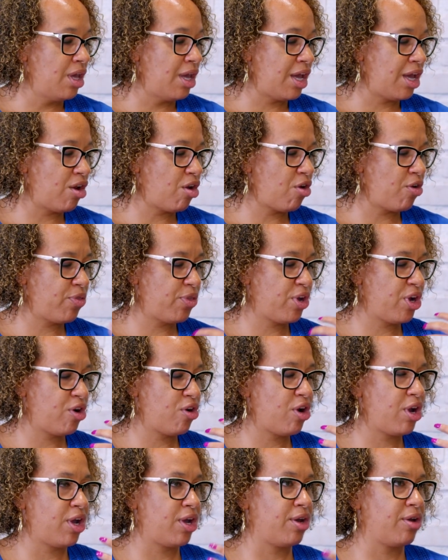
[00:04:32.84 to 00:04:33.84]
And are
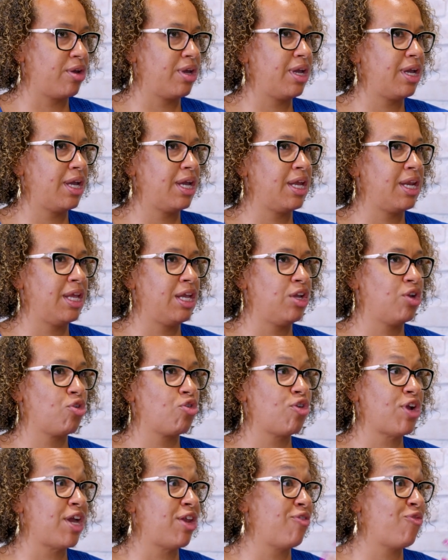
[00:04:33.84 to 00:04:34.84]
there any
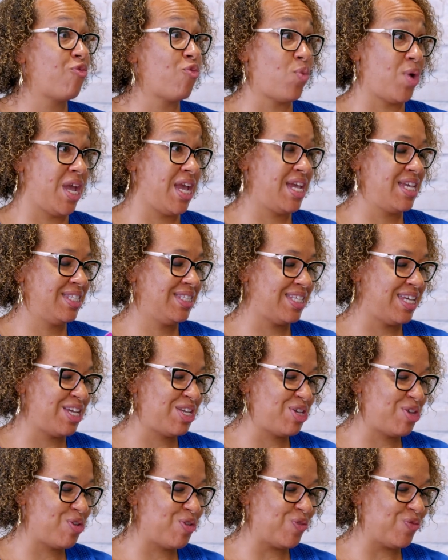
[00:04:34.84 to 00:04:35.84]
creative ways that
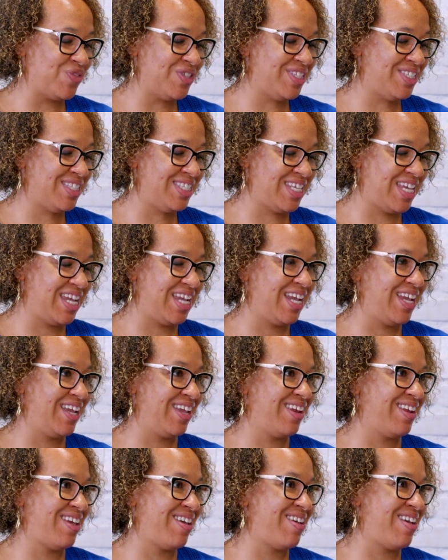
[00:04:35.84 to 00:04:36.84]
you've
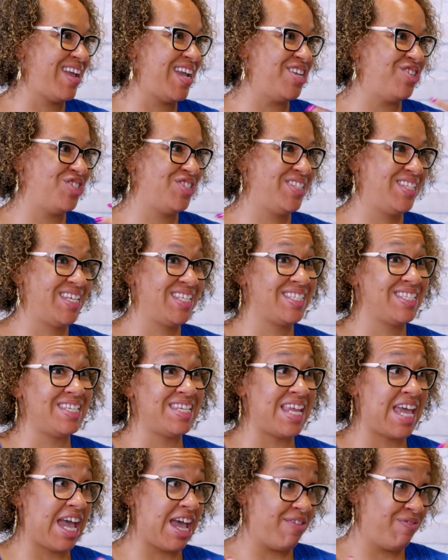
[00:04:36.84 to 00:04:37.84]
seen agencies
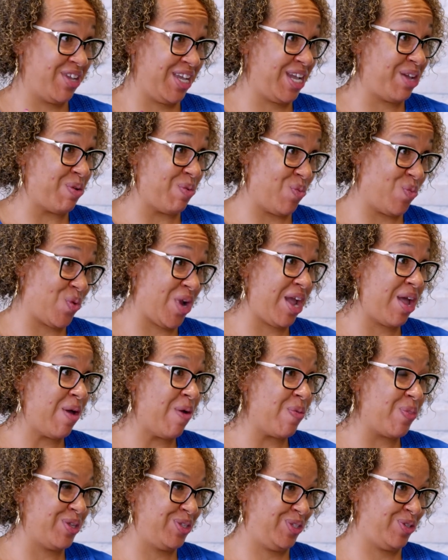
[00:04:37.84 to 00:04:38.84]
navigate
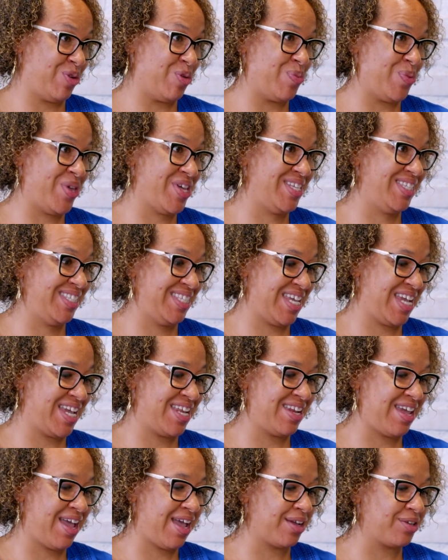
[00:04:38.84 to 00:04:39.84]
around the Surplus
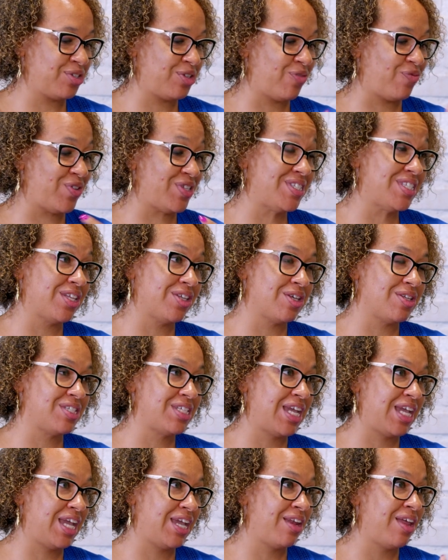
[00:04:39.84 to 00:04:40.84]
Land Act to
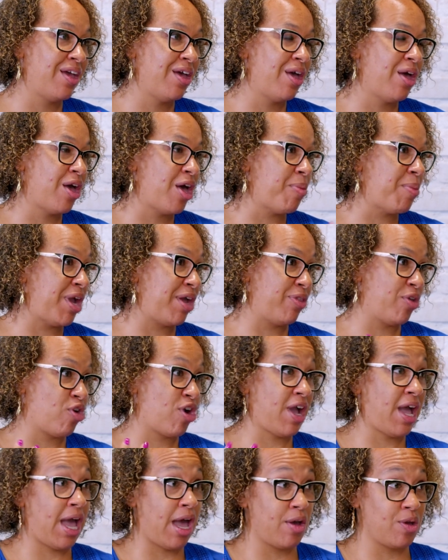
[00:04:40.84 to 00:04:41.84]
facilitate either
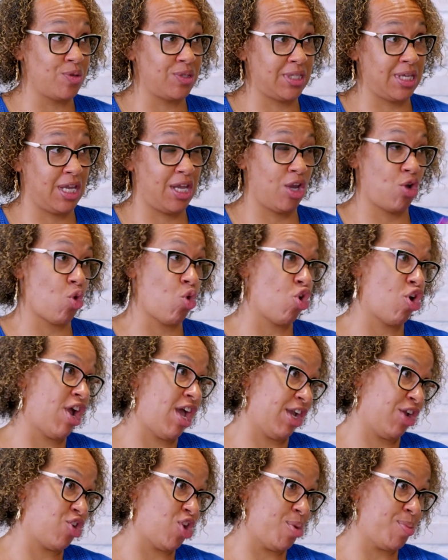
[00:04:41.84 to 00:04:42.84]
a housing or
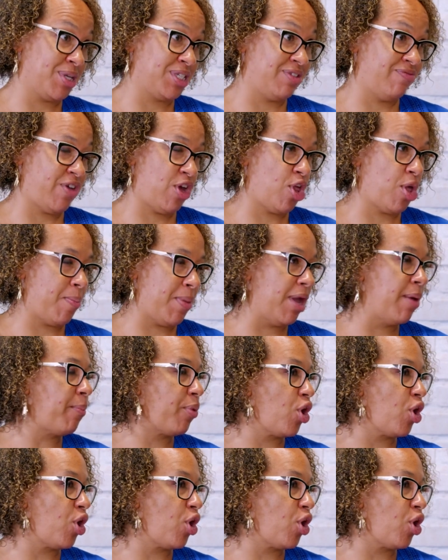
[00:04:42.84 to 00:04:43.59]
economic development